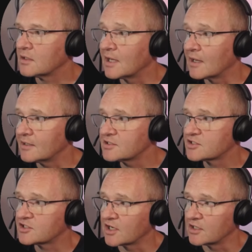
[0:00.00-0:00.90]
Now let's
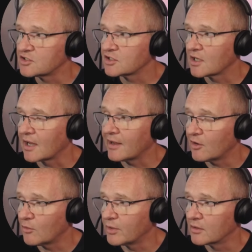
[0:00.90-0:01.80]
change our
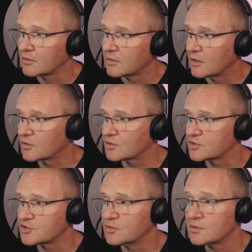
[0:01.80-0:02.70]
helper
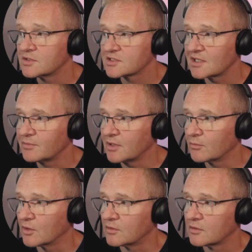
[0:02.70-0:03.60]
across to sleeping
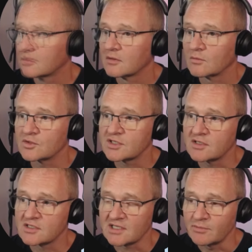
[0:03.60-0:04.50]
mode. We'll see
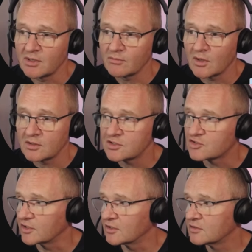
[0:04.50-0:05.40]
the sleeping mode is
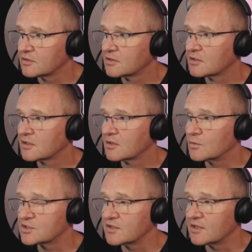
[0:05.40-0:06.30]
triggered
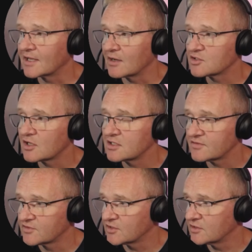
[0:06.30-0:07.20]
we'll see the lounge lights
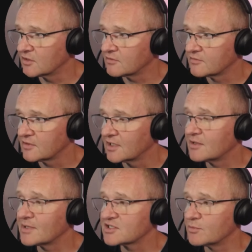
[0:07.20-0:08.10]
have turned off and the
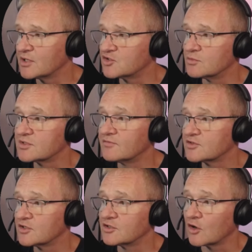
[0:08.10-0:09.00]
master bedrooms have
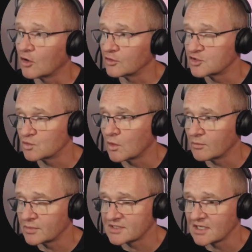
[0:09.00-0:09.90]
turned on to
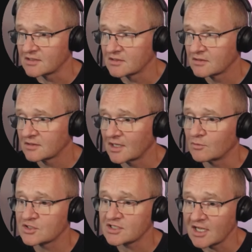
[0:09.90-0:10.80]
1%. They
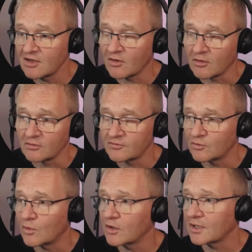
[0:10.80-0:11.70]
will stay on for
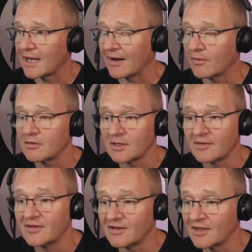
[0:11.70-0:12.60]
one hour
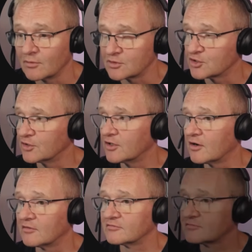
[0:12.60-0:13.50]
and then they will turn
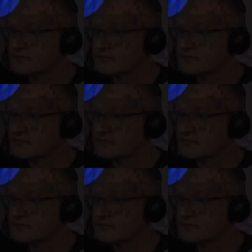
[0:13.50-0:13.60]
off.